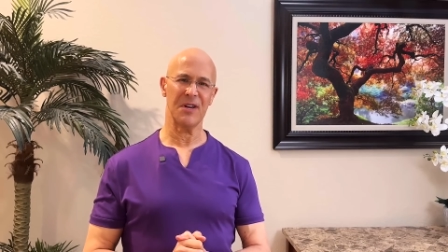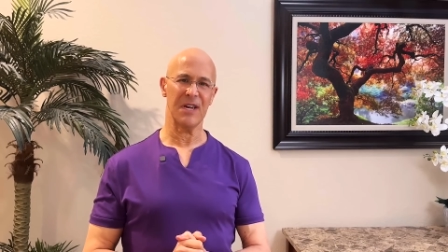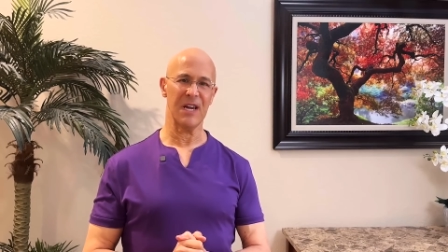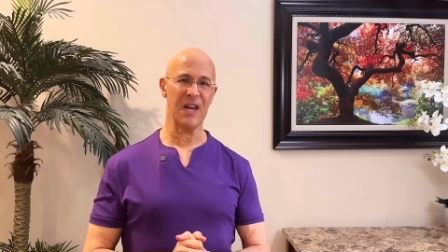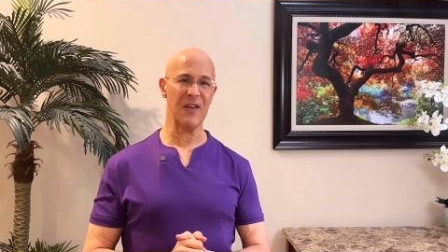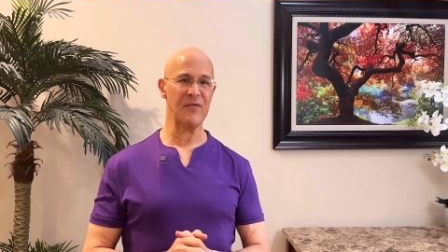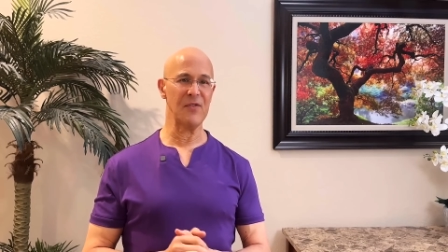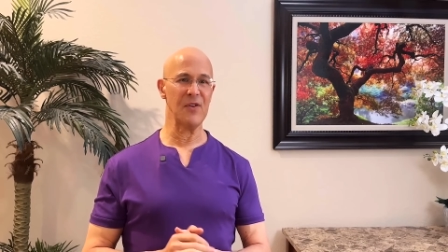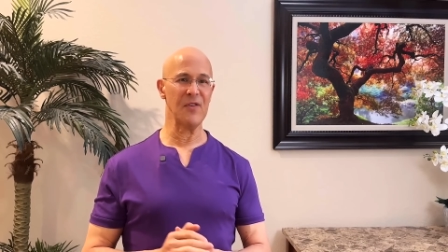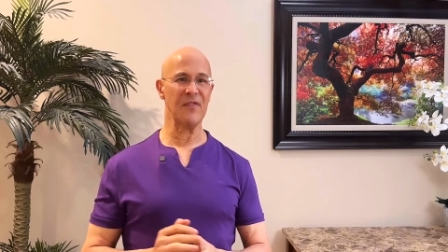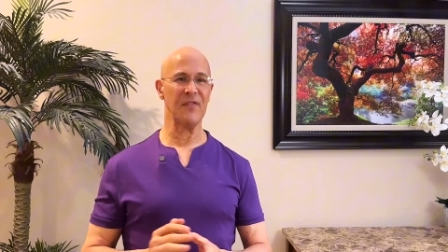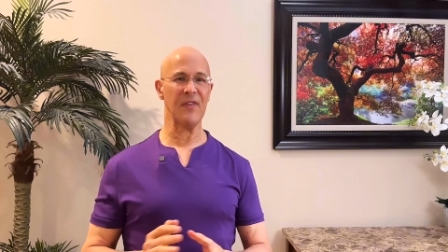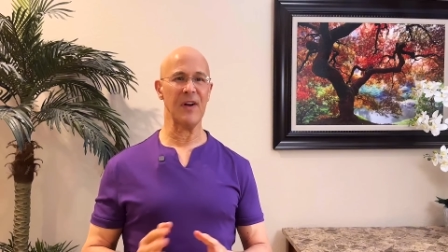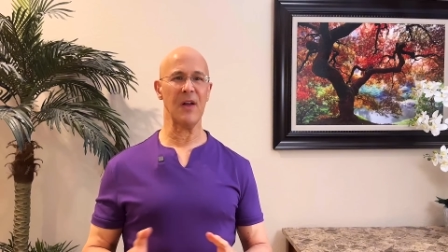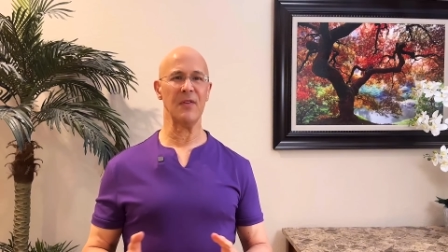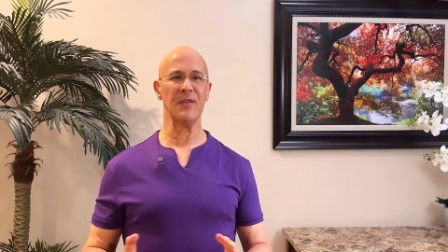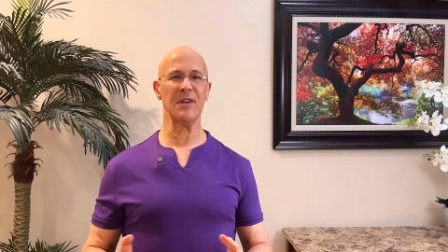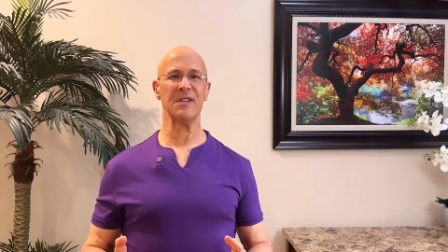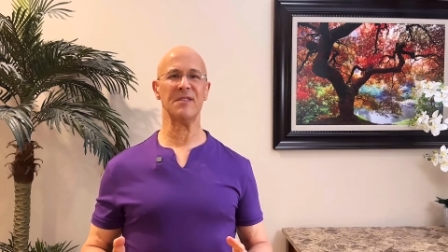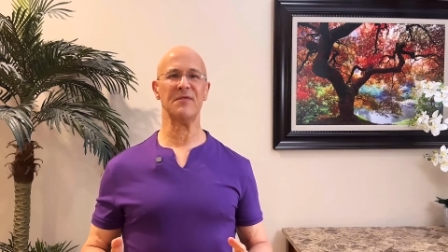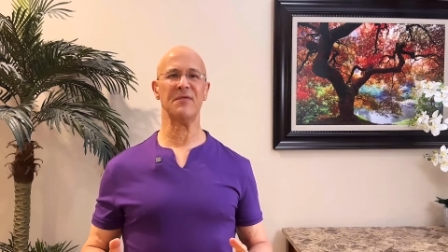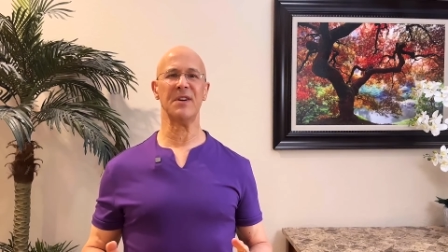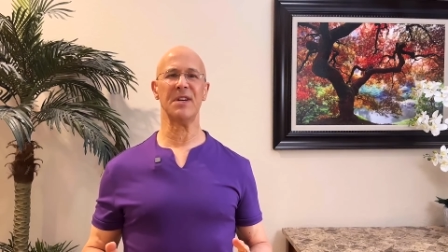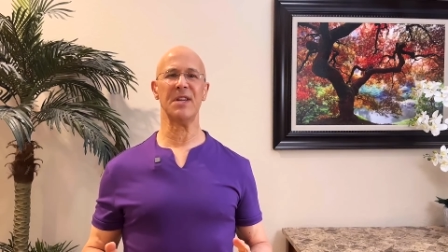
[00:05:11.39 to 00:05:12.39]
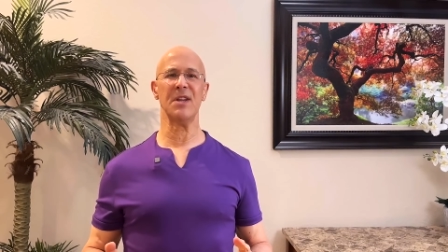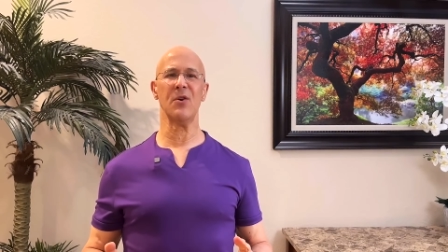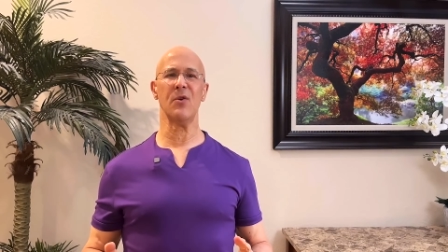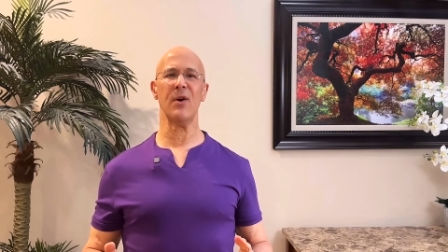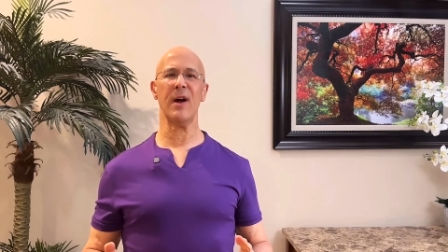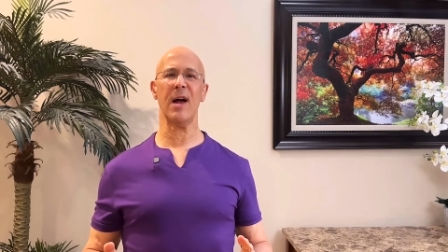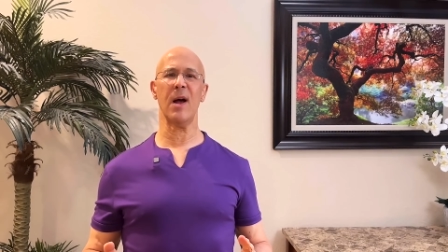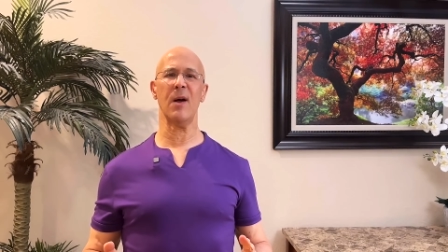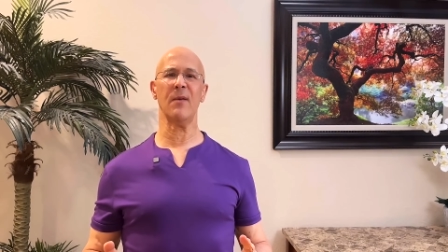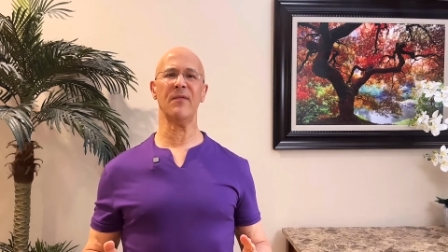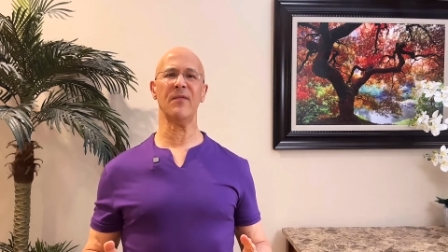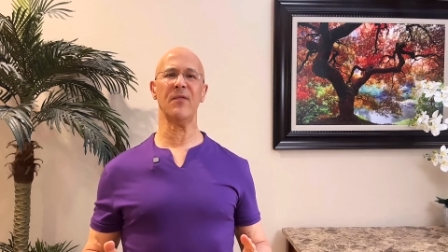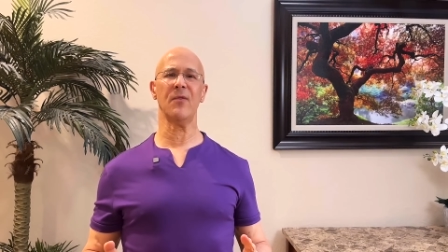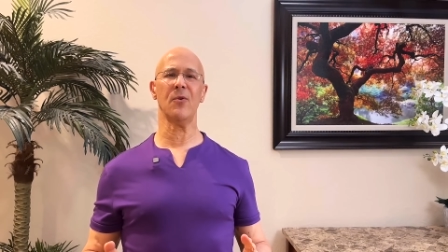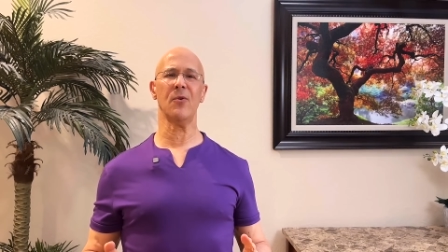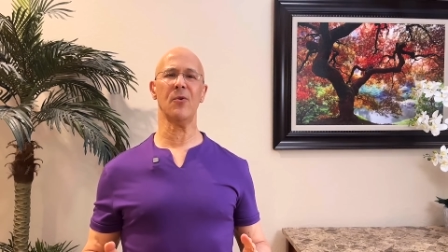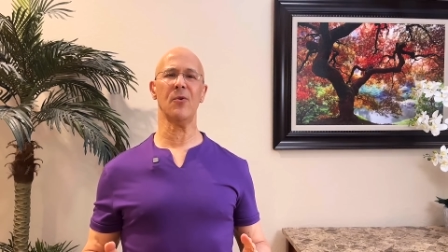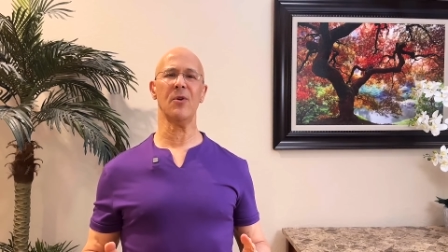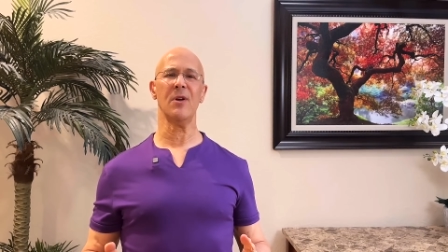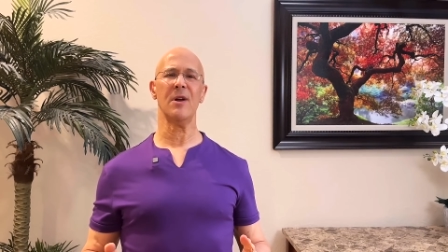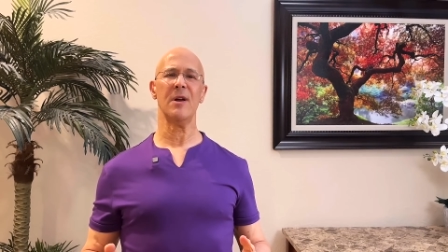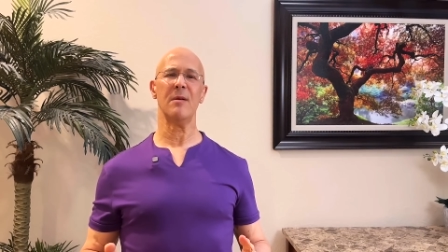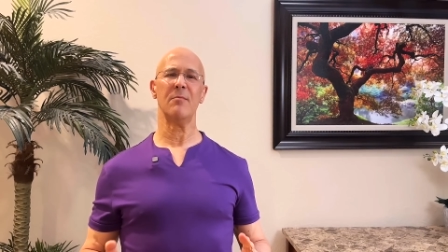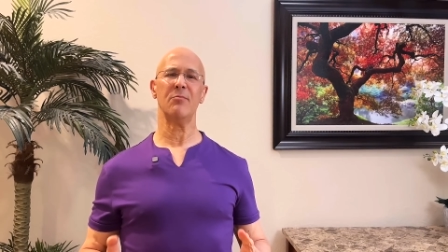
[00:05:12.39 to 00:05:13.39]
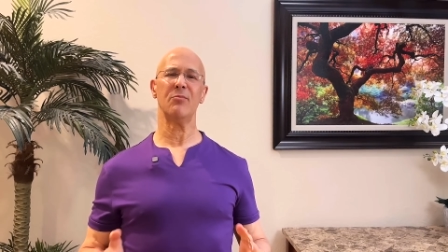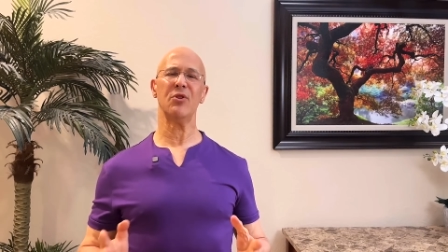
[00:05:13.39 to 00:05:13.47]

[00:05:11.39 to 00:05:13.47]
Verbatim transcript: If you found this video helpful,